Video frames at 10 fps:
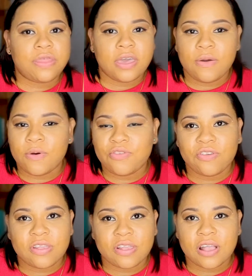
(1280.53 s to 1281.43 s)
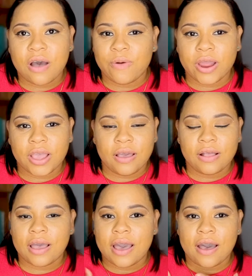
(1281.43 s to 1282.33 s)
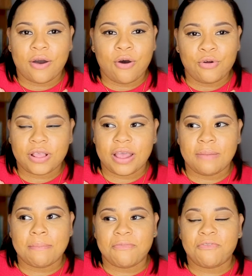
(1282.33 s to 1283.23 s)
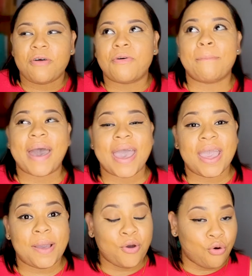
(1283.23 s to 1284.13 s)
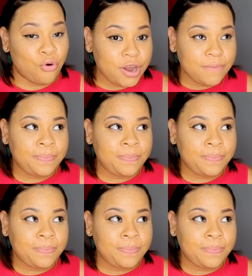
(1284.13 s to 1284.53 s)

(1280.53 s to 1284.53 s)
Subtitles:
was just not working out for my good,